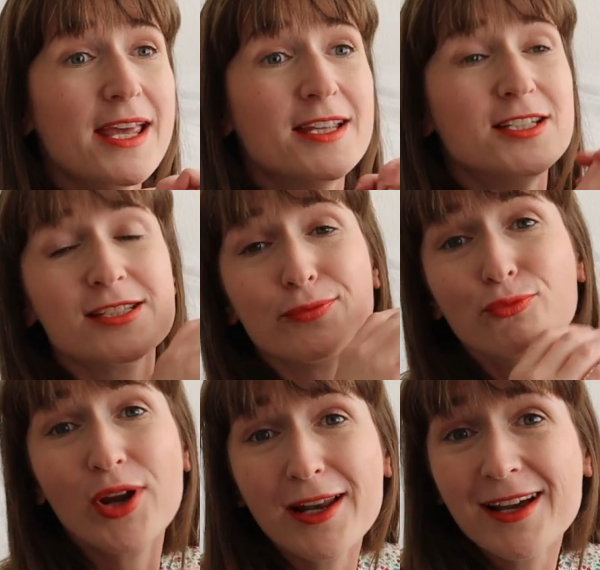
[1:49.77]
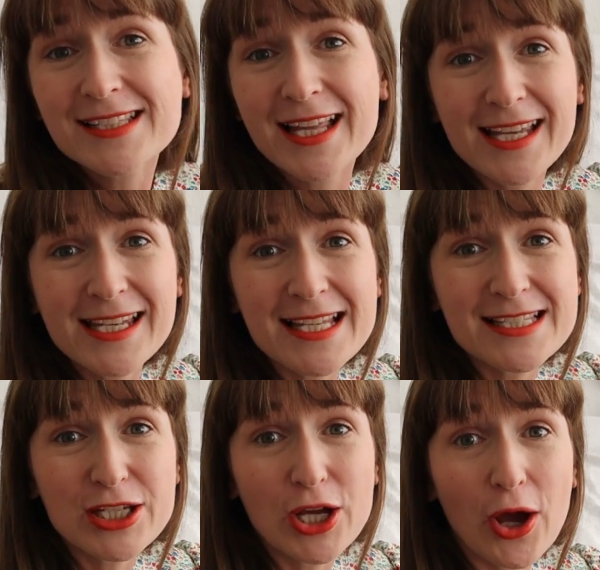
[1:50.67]
either doesn't realize that he
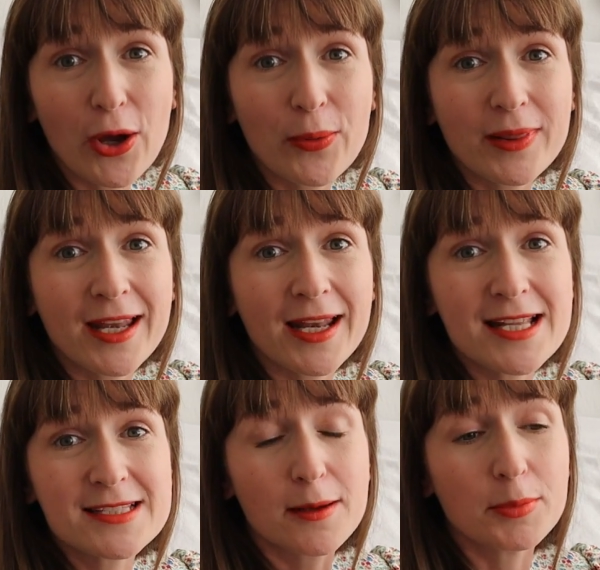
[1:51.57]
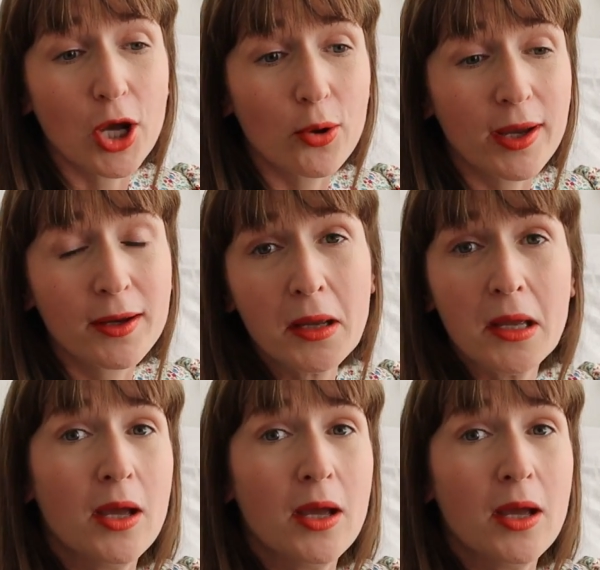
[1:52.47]
needs to go and then ends up going,